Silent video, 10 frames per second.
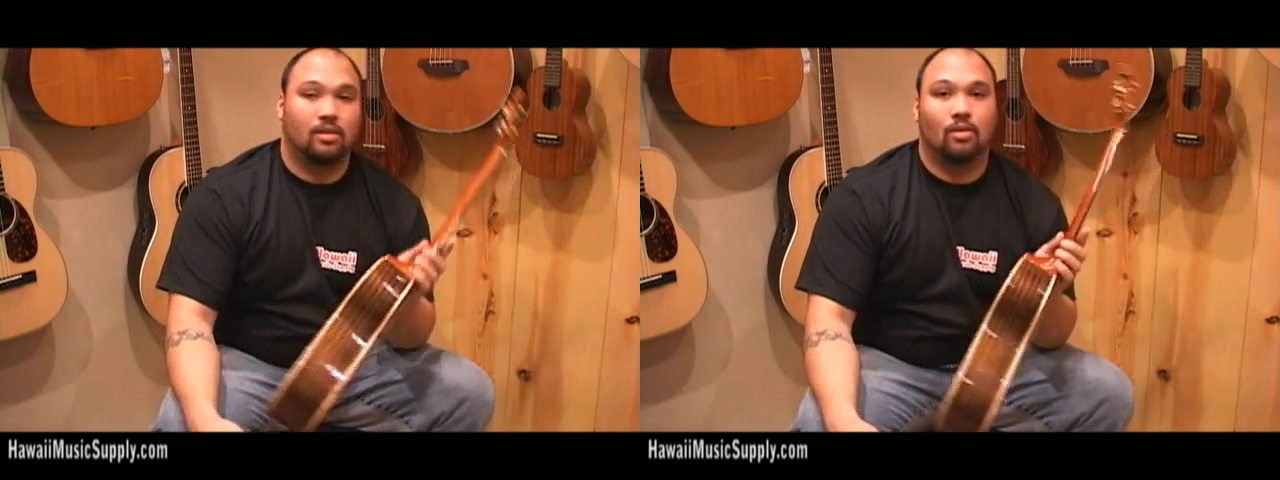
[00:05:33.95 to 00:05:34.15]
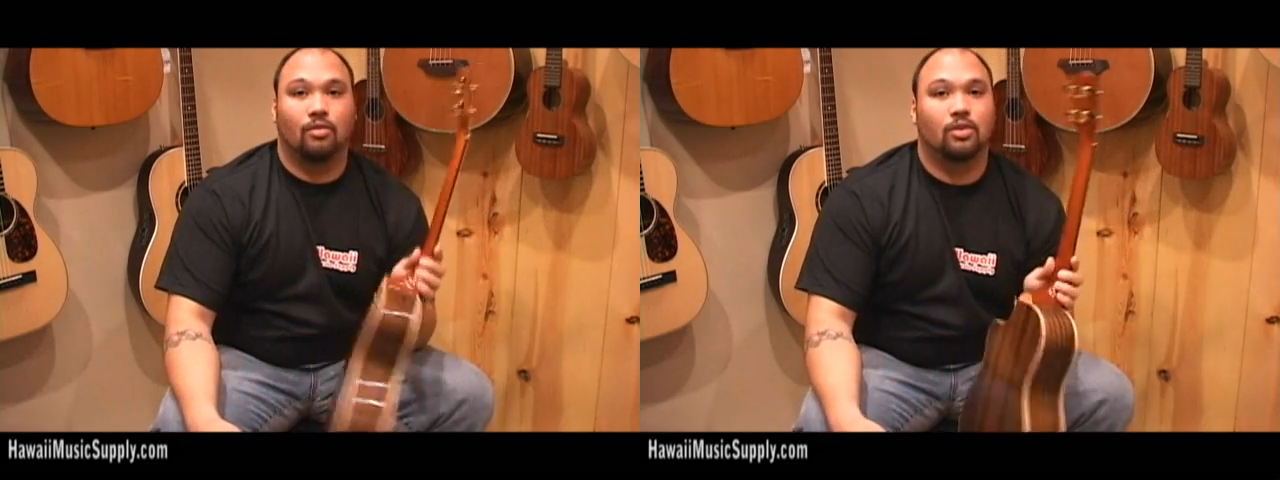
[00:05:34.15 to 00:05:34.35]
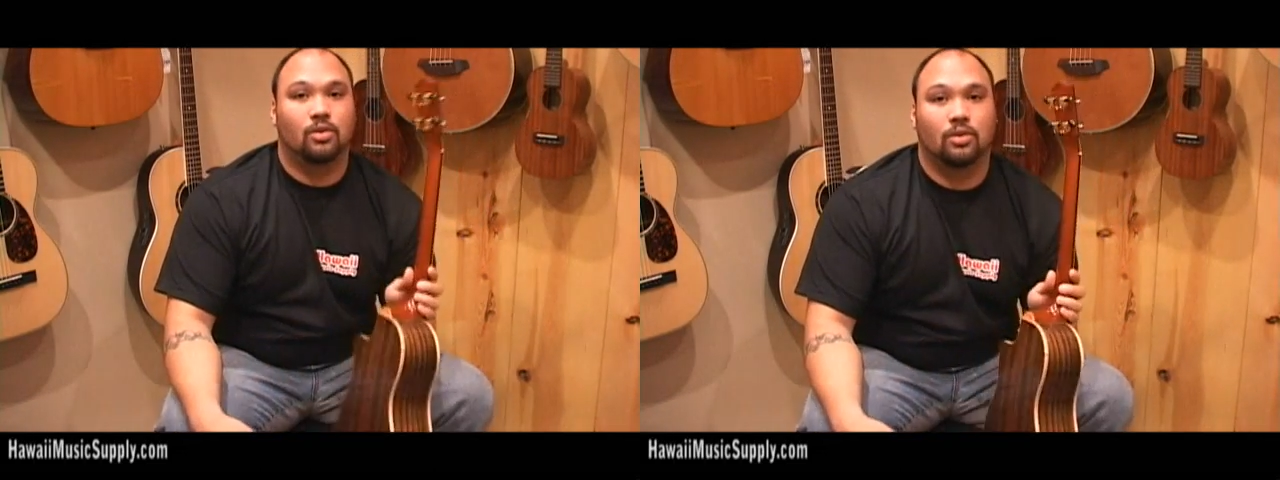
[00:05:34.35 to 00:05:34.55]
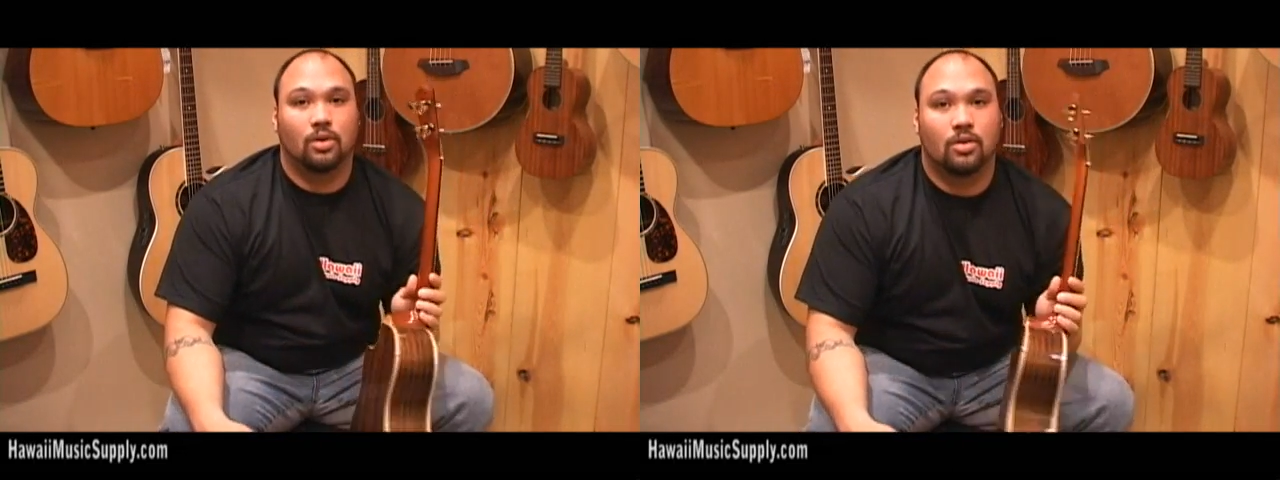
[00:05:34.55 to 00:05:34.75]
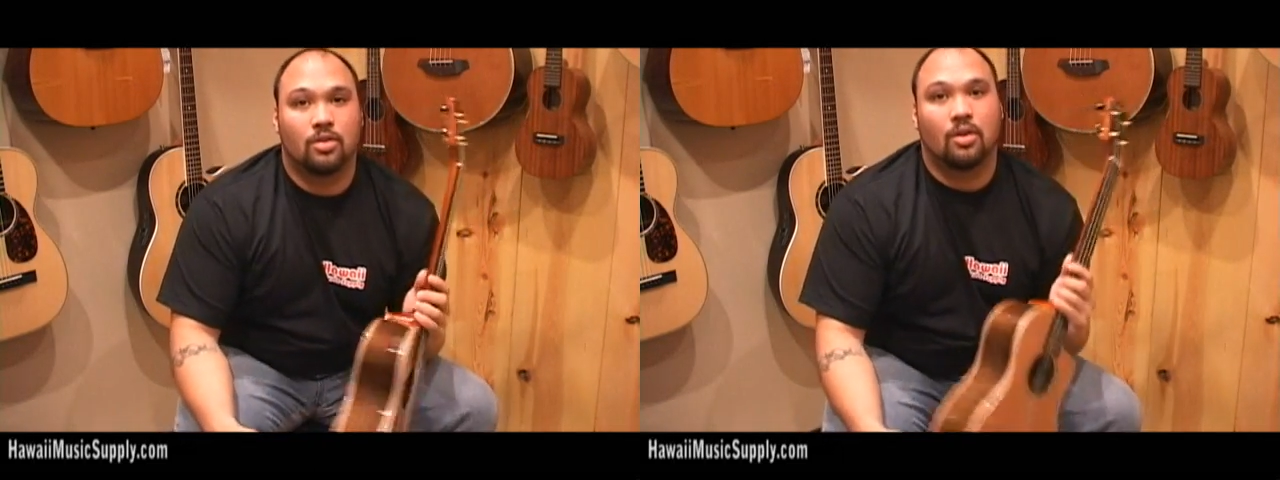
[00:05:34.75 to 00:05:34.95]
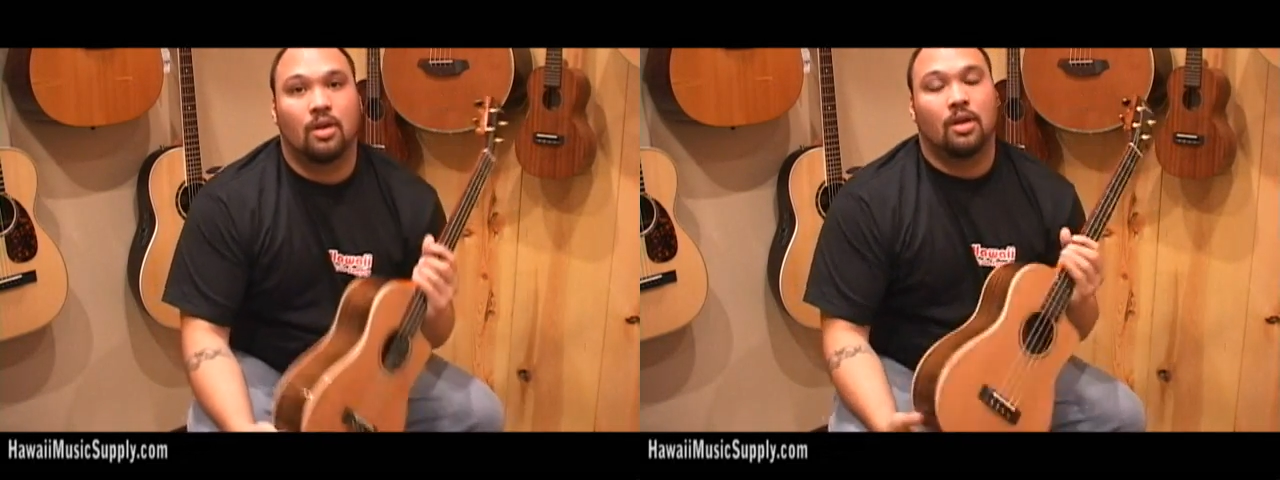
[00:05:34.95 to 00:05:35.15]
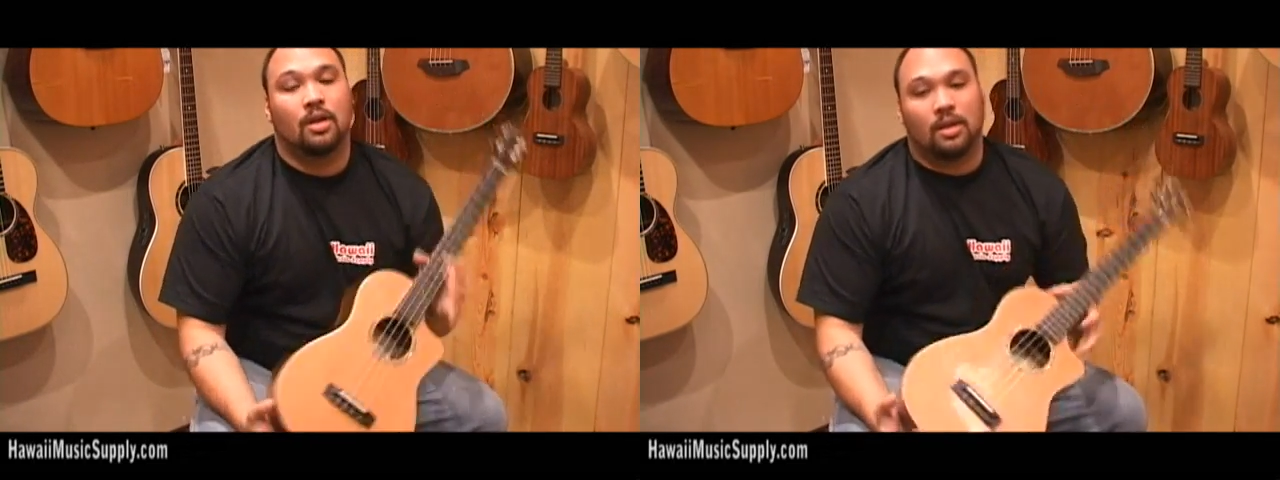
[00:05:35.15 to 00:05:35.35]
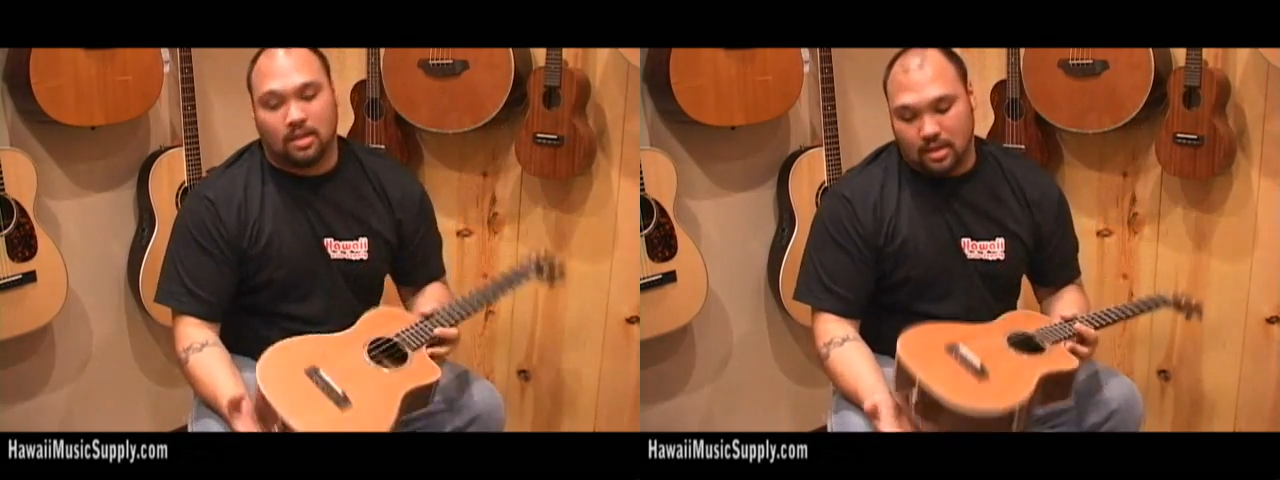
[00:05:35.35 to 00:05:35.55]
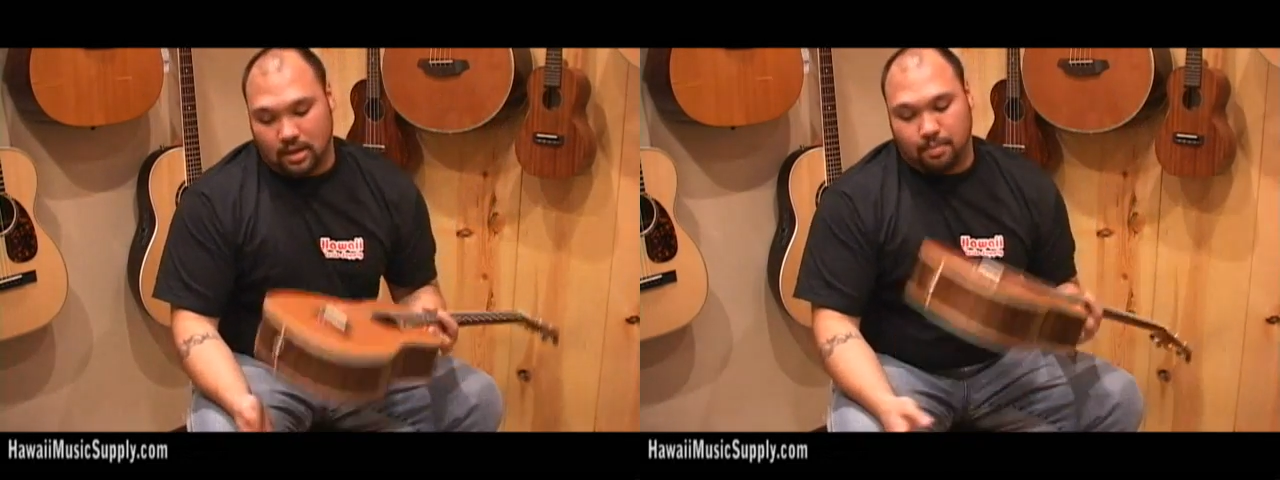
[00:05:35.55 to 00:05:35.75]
Rover tuners. It's got a